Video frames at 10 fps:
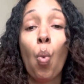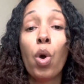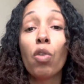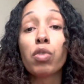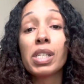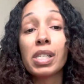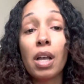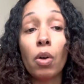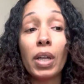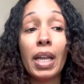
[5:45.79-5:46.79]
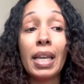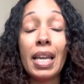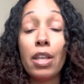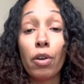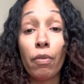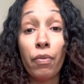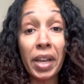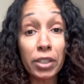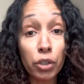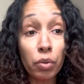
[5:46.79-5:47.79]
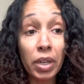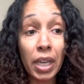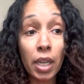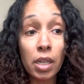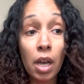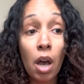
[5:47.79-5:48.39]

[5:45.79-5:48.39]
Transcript: will result in either victory